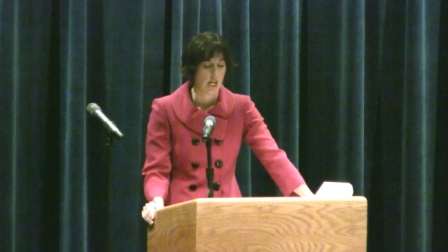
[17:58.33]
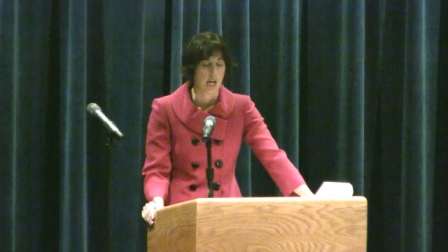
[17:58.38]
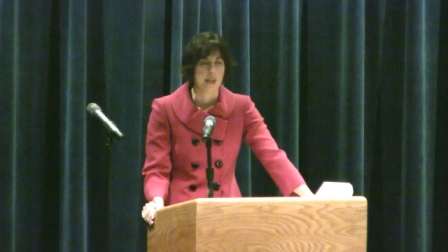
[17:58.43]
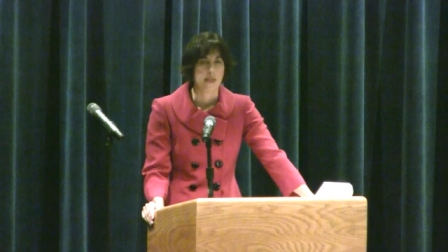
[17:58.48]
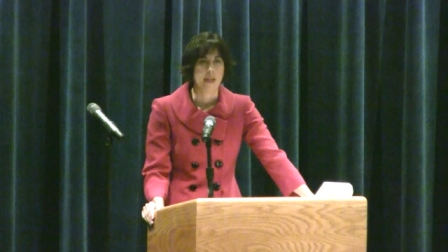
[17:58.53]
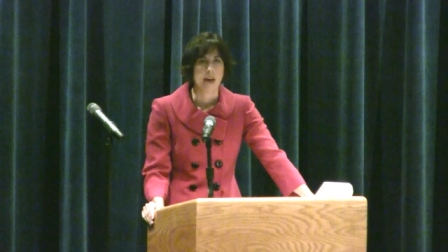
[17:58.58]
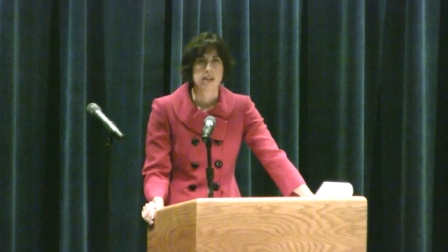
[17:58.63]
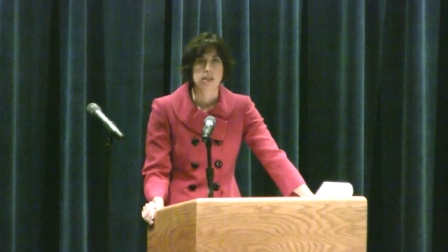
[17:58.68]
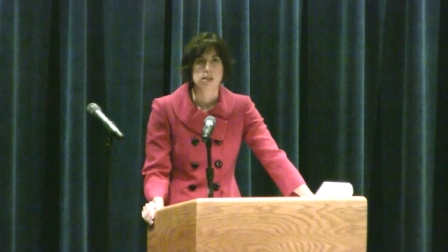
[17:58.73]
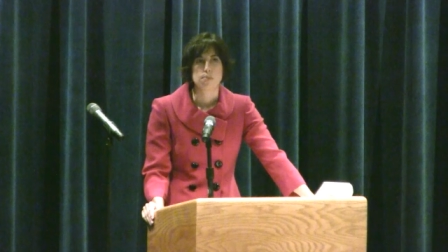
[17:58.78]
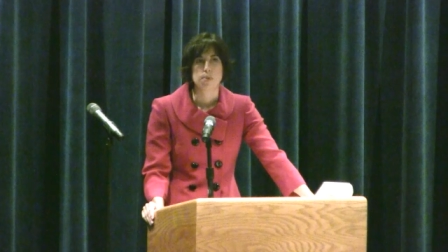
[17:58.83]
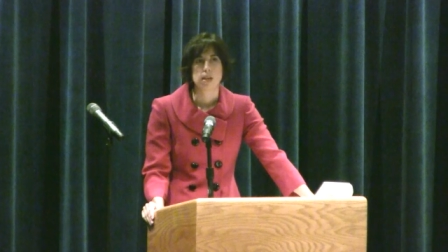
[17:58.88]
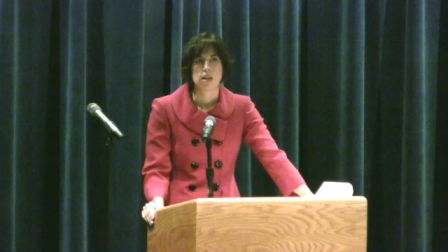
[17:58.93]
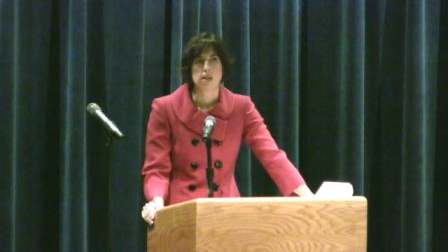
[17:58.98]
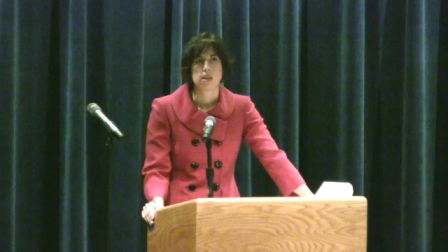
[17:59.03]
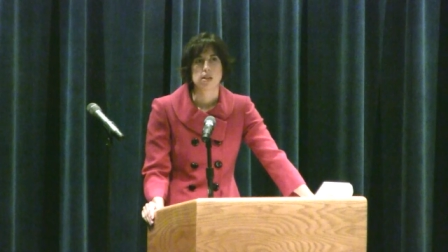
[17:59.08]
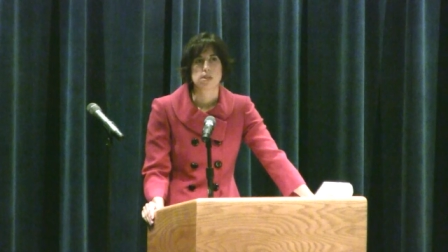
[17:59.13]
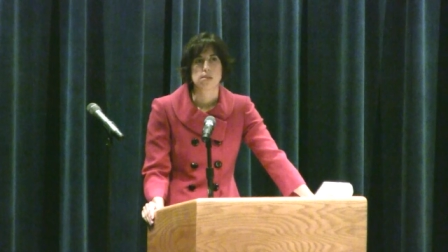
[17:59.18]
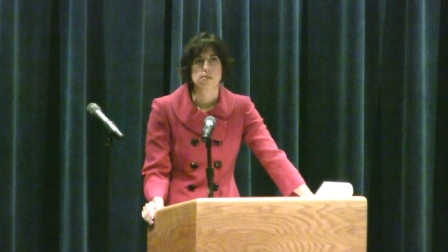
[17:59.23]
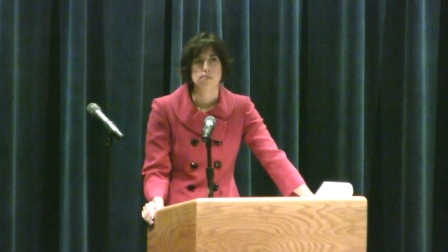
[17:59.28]
And that's
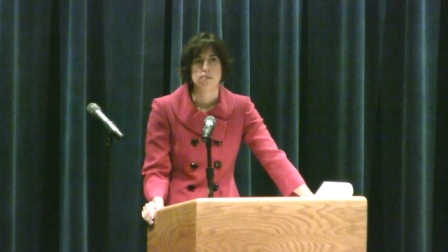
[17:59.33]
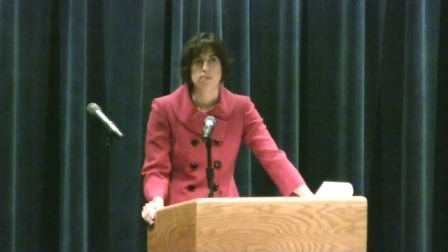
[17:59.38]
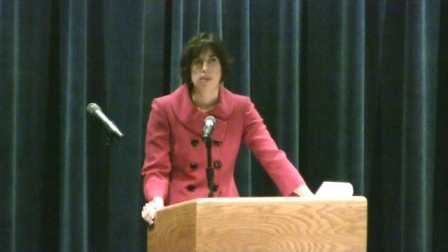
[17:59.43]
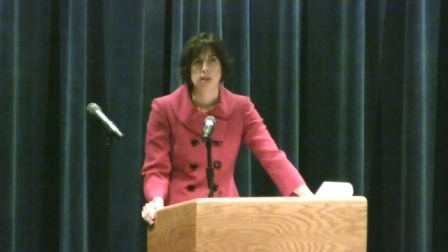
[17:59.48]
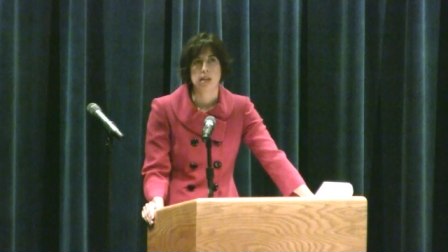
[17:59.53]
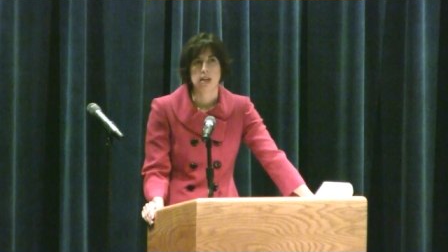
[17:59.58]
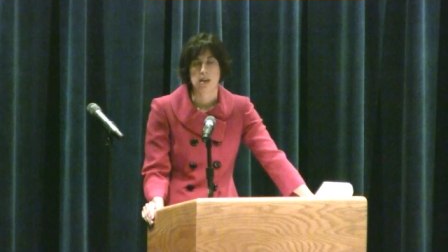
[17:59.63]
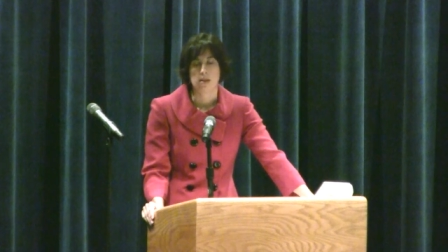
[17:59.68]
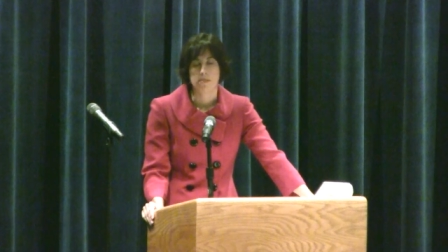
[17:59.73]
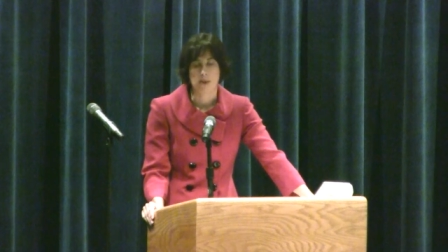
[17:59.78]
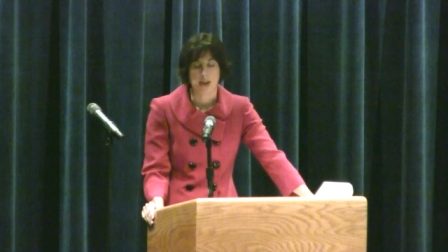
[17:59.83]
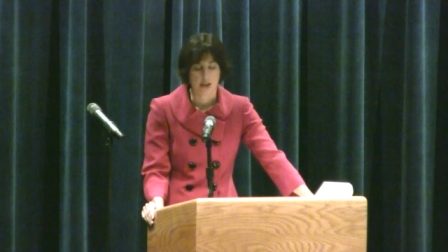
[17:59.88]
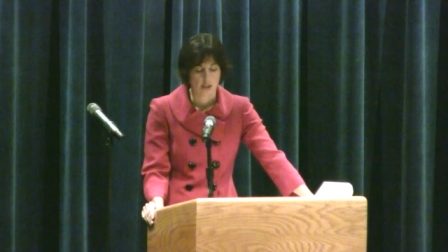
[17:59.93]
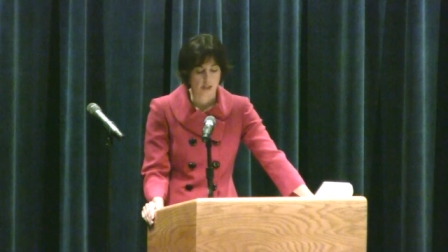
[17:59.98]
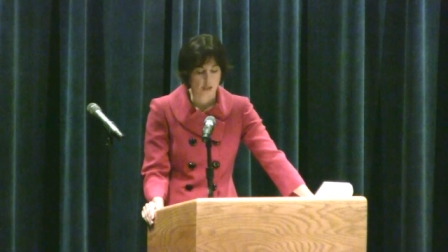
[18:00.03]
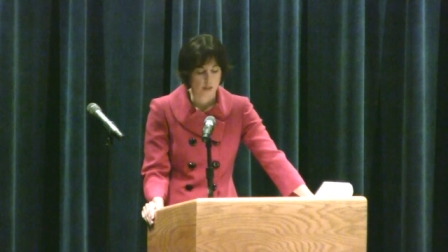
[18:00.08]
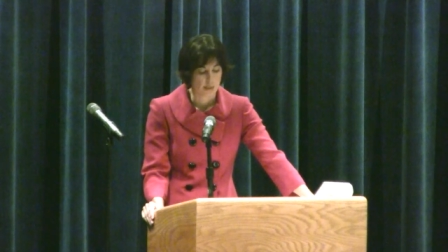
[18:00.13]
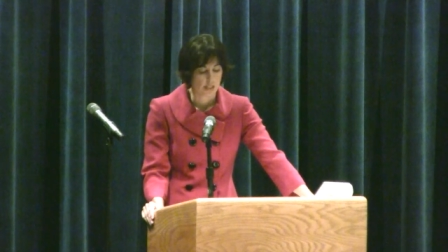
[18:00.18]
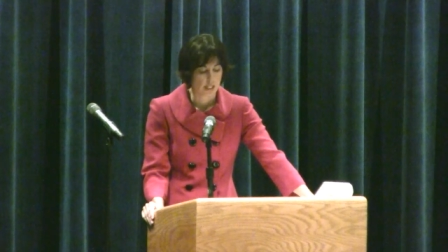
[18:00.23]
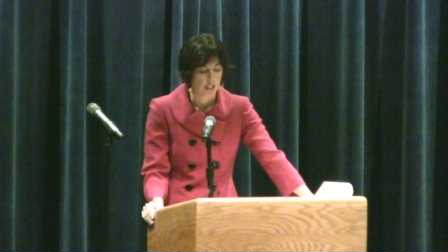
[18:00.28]
because my
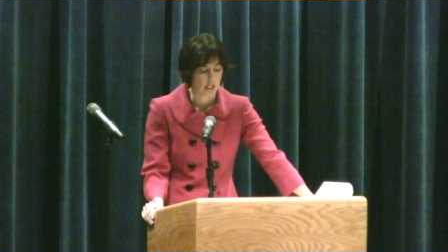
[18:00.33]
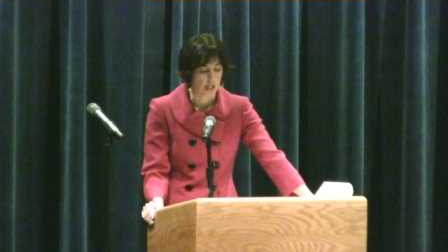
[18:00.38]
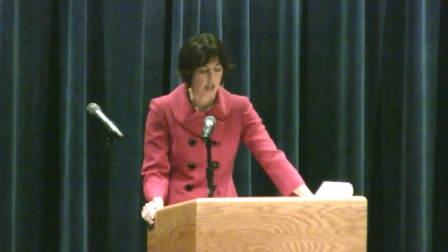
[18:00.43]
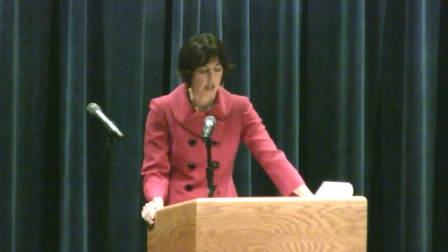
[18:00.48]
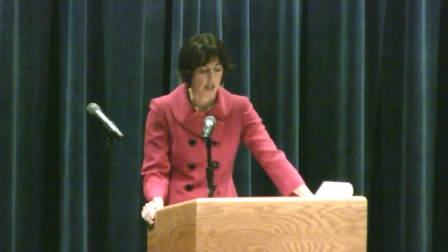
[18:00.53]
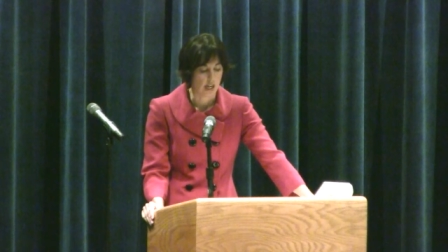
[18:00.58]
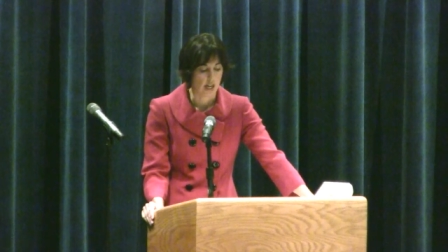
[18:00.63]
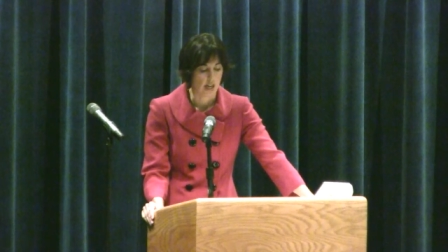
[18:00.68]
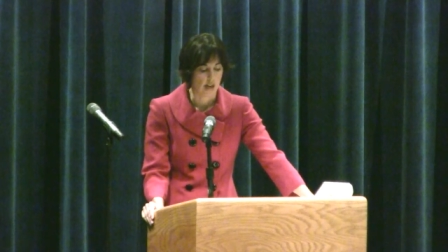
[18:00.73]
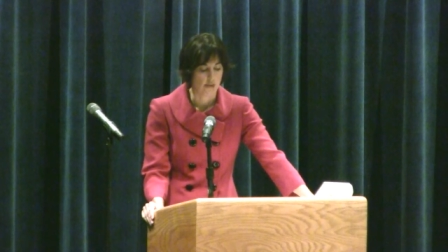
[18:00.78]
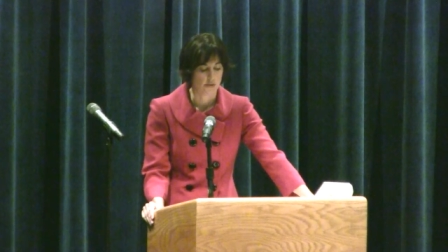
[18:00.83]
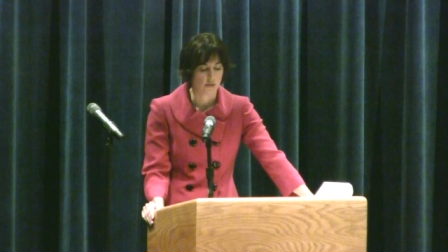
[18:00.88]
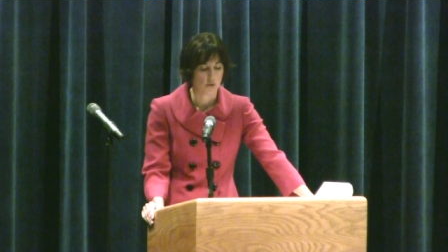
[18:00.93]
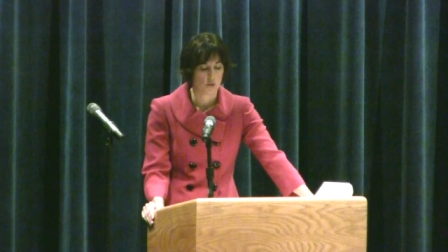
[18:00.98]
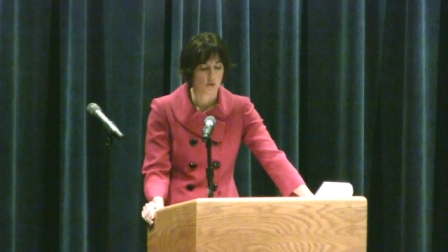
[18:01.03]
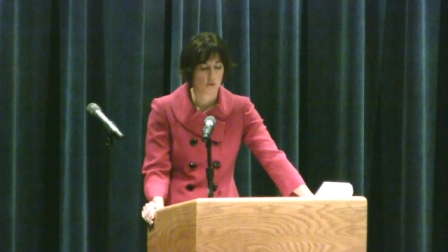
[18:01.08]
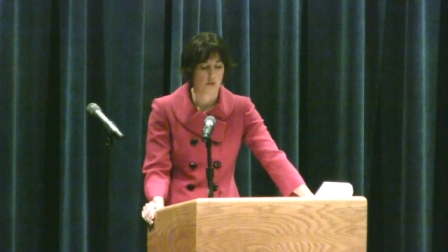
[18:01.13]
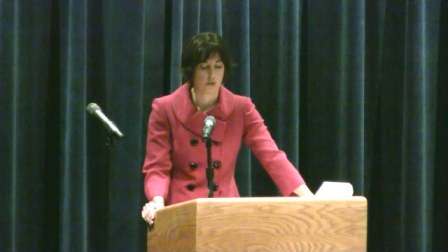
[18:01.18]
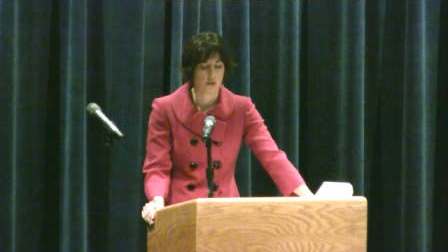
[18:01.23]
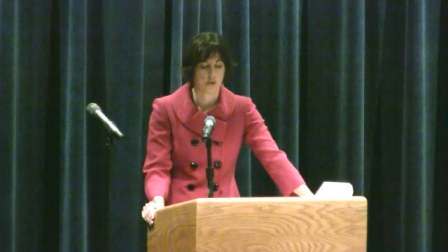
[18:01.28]
husband and I have
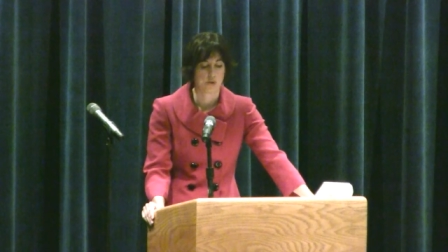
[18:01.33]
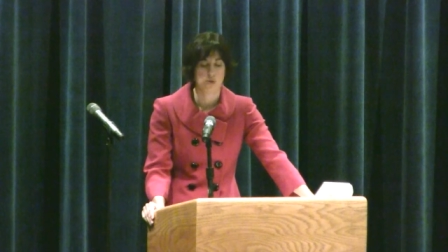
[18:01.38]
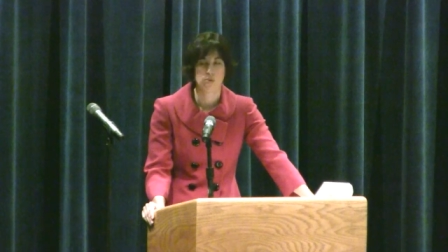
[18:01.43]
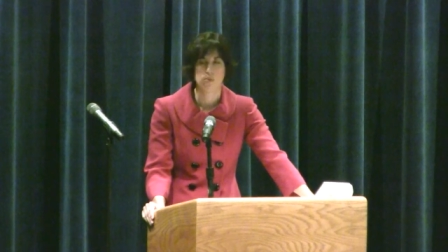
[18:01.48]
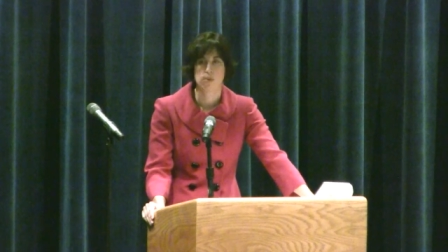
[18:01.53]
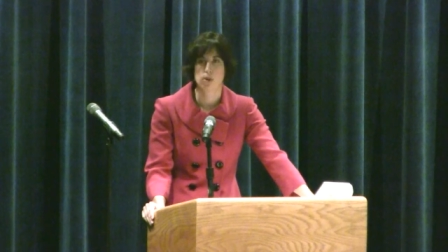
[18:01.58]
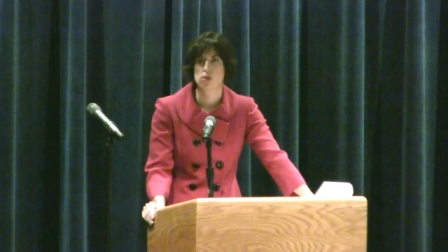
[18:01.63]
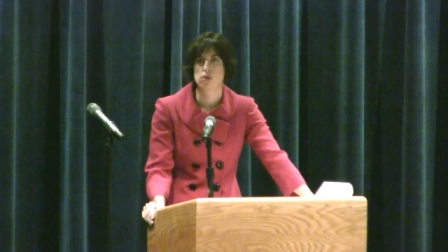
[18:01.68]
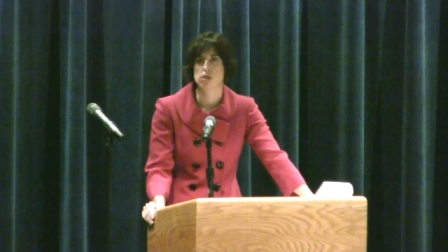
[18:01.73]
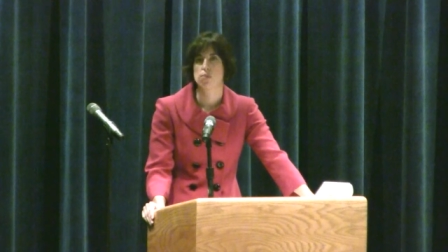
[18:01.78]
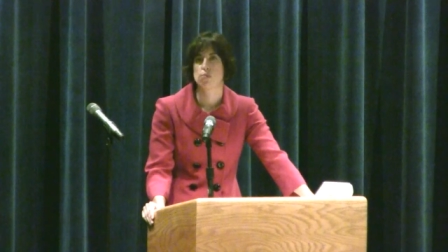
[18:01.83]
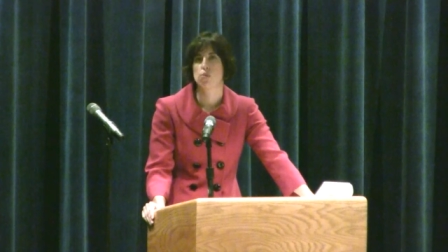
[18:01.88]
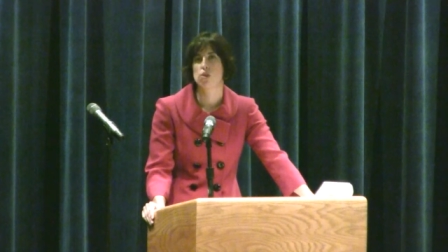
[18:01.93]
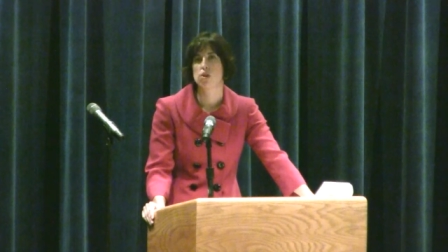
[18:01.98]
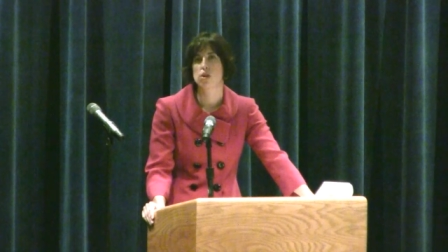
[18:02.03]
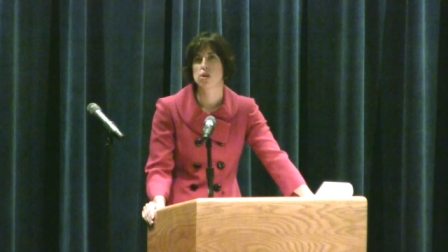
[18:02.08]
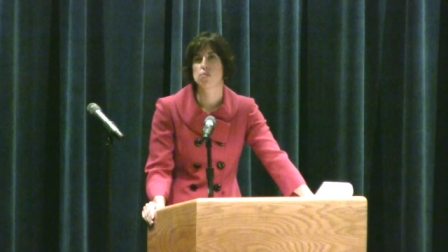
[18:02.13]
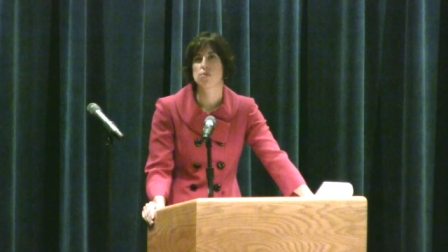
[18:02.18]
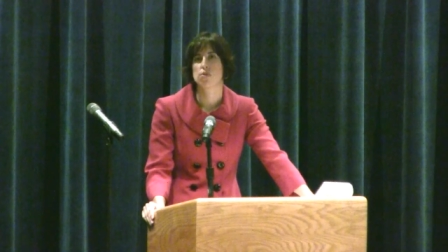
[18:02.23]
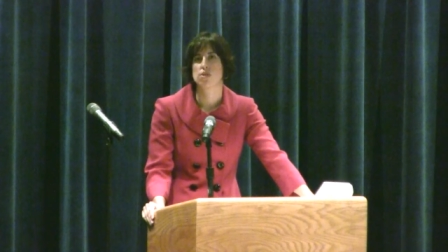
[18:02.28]
the two most
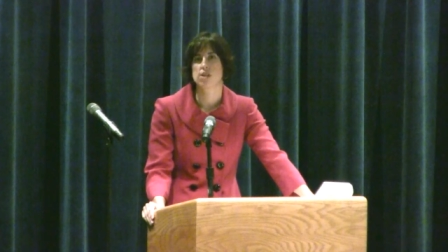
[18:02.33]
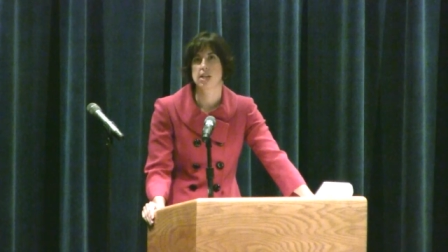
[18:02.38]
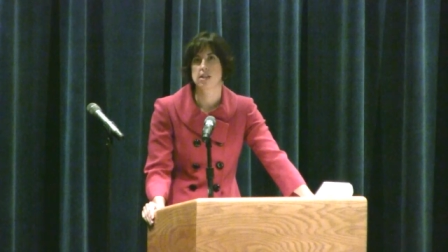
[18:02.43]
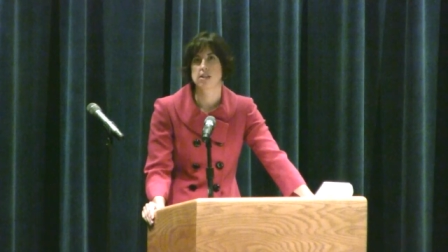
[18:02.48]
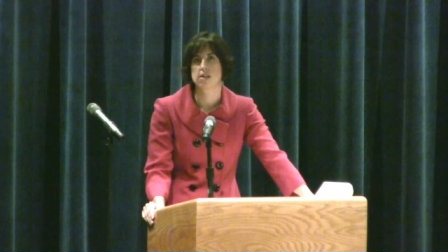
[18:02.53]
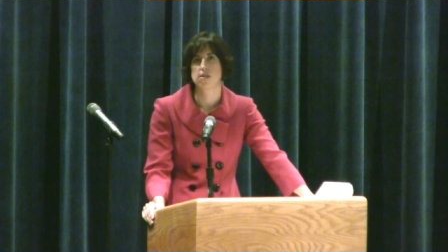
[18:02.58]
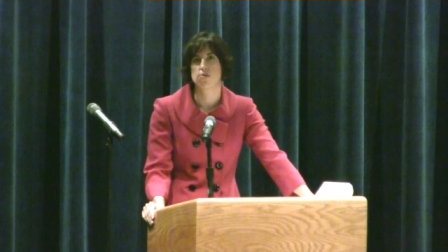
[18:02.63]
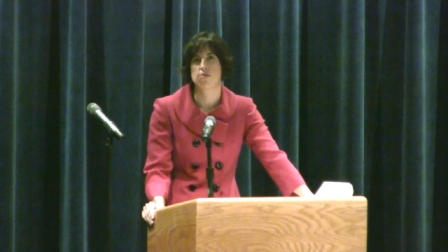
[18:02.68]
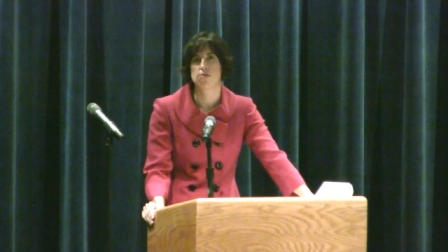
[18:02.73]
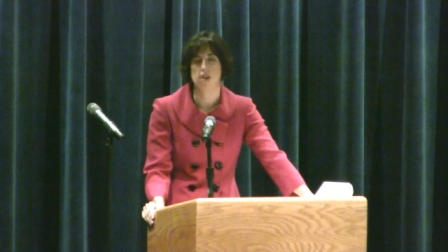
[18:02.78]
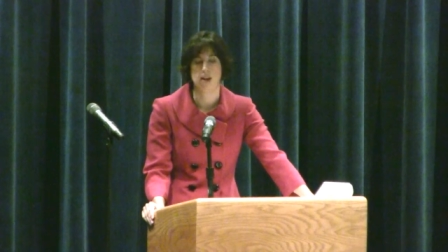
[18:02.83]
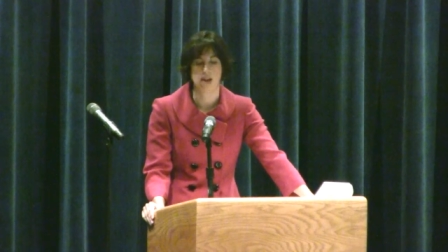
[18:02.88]
important protective